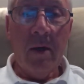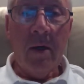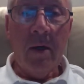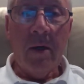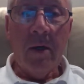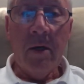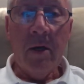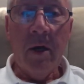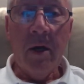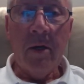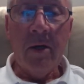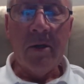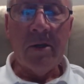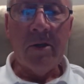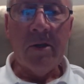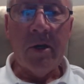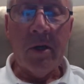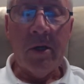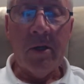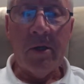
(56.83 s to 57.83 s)
In
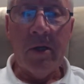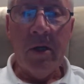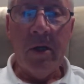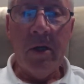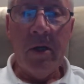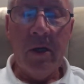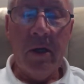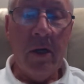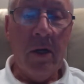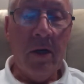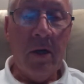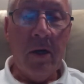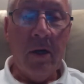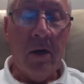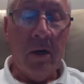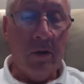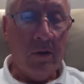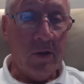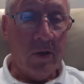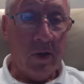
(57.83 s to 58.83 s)
1960, I
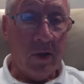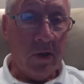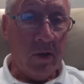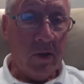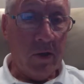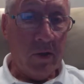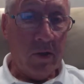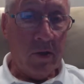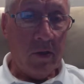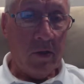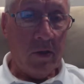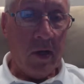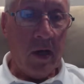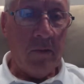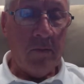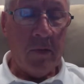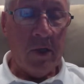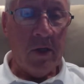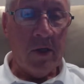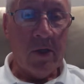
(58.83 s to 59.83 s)
was a
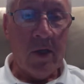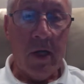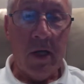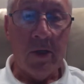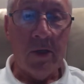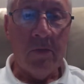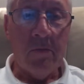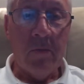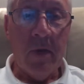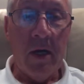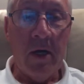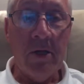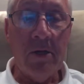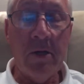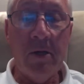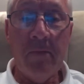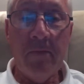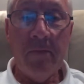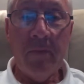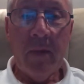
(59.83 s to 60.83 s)
company sergeant
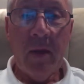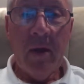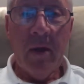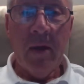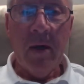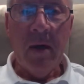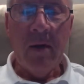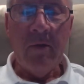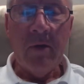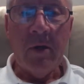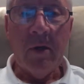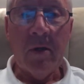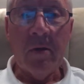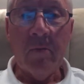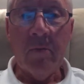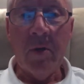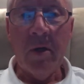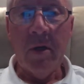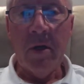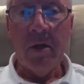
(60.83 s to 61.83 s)
major, having
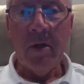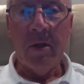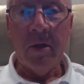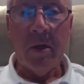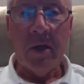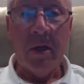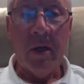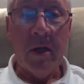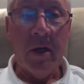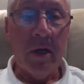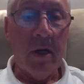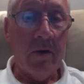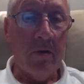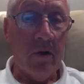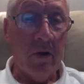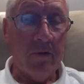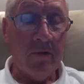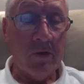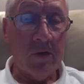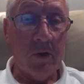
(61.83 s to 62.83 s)
completed the cadet under
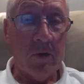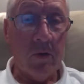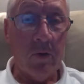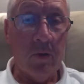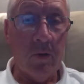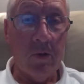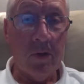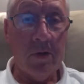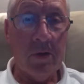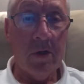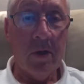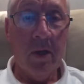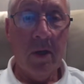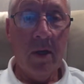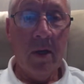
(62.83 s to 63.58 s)
officer course